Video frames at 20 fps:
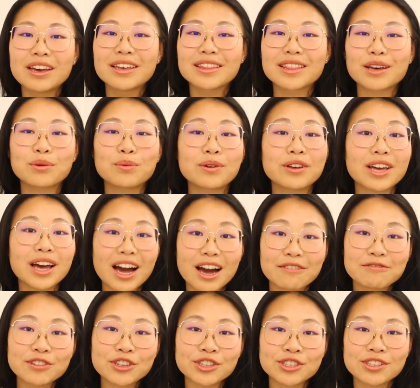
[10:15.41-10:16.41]
that we
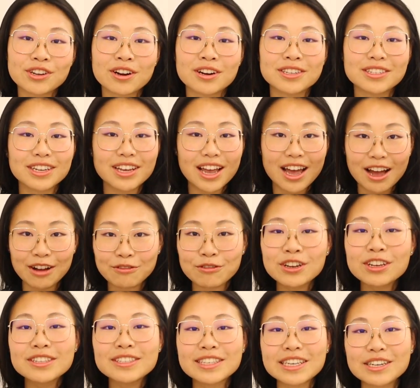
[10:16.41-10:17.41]
have to start
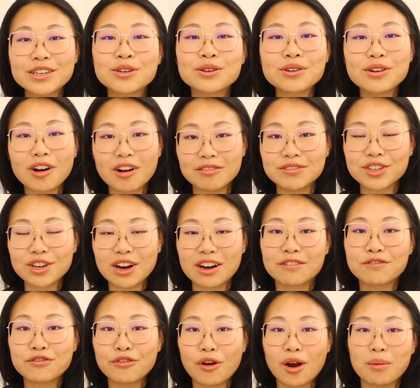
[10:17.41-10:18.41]
every single golf shot
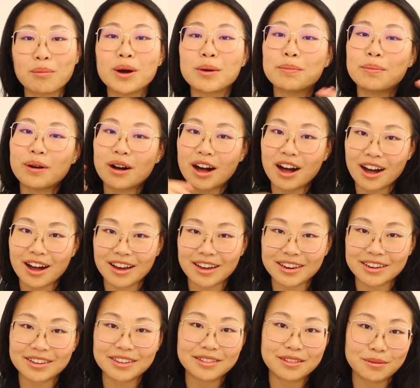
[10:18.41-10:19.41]
from
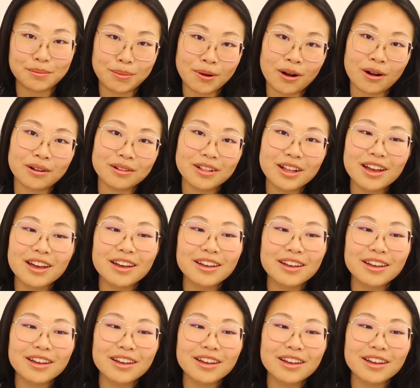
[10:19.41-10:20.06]
behind the ball.